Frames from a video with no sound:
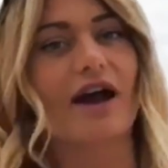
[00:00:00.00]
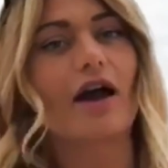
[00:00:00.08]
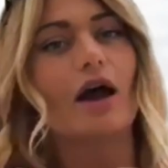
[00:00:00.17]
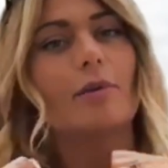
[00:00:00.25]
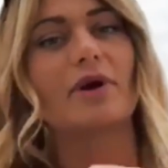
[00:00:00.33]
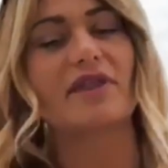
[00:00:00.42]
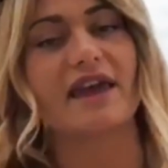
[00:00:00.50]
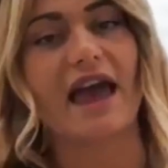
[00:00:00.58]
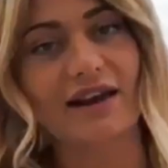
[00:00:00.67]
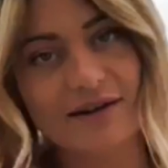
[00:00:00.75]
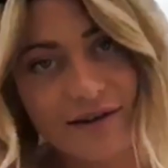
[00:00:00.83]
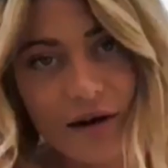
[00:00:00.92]
it, but at the
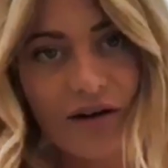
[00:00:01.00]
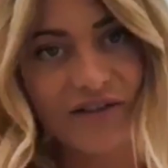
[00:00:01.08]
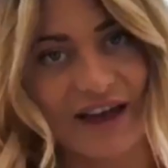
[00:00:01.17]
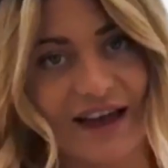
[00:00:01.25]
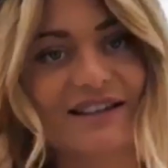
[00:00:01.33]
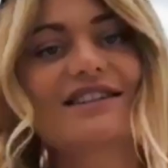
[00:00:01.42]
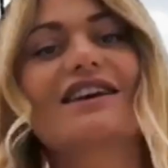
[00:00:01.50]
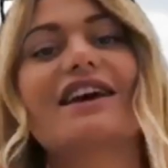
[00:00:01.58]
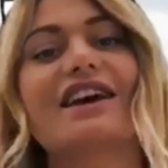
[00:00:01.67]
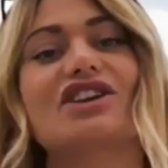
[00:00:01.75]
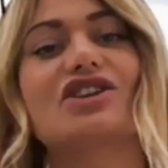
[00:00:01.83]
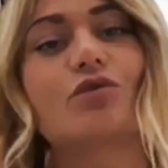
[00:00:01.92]
end of it,
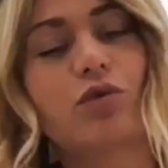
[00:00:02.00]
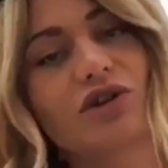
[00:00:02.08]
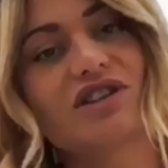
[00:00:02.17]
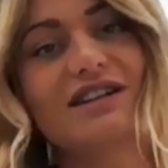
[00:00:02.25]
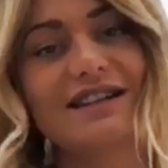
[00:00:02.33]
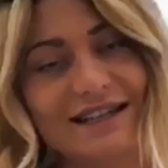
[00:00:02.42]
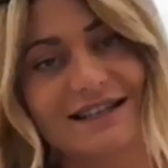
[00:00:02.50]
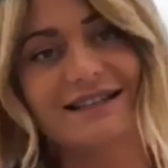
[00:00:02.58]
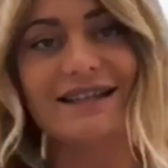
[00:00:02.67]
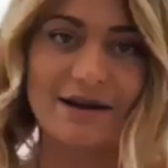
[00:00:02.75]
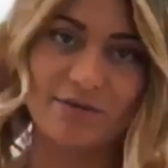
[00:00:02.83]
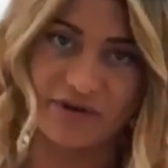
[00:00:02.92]
you would need to
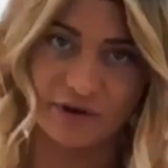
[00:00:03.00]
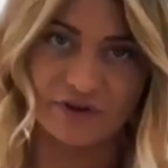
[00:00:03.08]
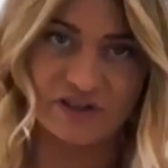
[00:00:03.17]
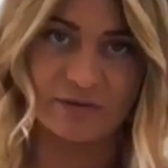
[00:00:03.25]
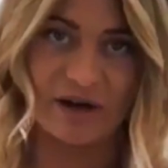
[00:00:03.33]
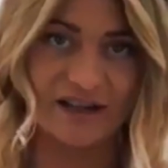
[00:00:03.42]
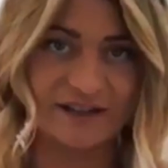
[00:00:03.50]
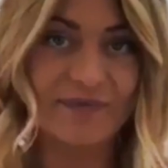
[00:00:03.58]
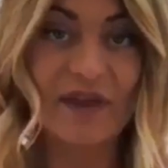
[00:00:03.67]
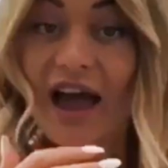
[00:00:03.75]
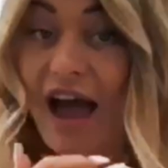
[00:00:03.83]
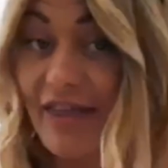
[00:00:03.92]
sleep with customers.
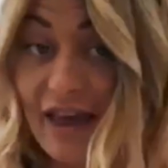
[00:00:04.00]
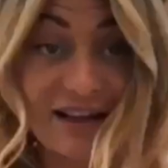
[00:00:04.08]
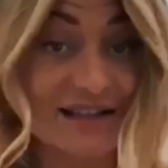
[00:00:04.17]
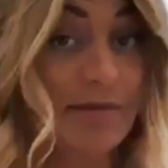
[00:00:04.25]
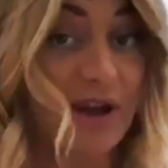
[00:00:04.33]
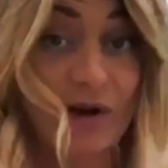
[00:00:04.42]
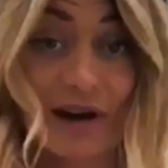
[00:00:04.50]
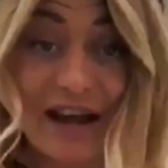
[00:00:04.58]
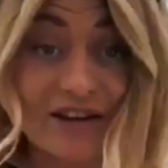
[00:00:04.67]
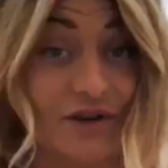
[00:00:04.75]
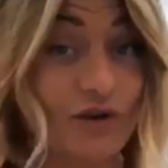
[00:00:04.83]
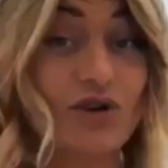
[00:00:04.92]
And that is the be all and
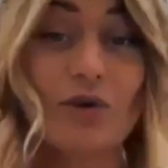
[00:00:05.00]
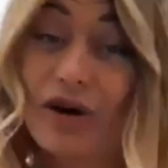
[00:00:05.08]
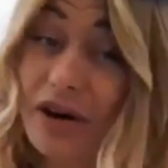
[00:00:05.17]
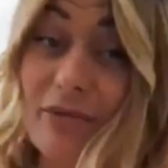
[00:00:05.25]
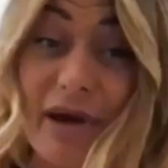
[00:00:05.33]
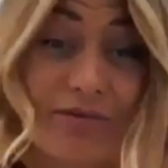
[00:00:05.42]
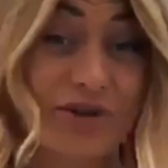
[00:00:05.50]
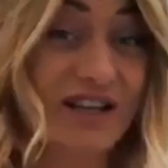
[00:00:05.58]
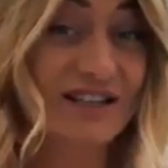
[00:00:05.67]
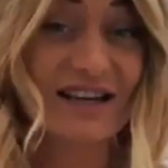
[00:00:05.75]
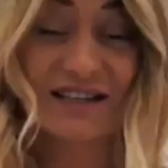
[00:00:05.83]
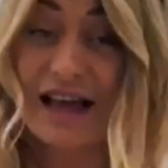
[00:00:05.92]
end all. You aren't going to make money
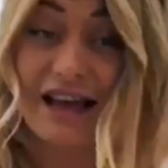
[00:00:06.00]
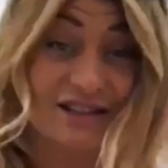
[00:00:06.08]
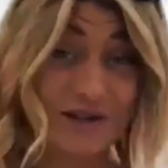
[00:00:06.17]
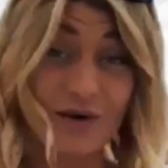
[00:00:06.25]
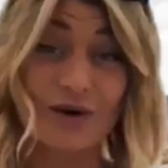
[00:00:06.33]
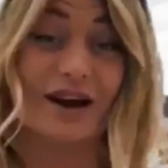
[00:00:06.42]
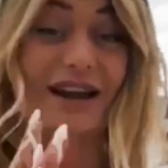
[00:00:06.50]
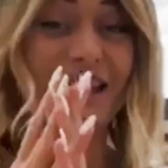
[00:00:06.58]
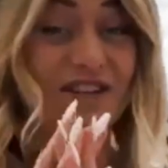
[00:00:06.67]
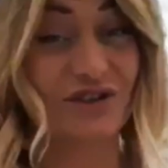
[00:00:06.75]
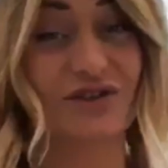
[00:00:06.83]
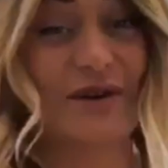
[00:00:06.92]
as an escort
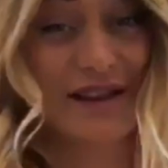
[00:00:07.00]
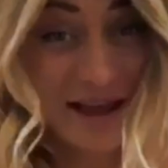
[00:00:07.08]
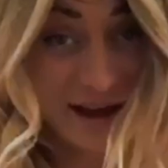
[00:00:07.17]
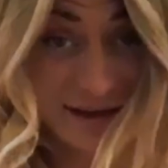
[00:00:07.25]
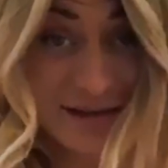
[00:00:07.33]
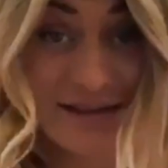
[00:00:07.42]
unless you're doing that,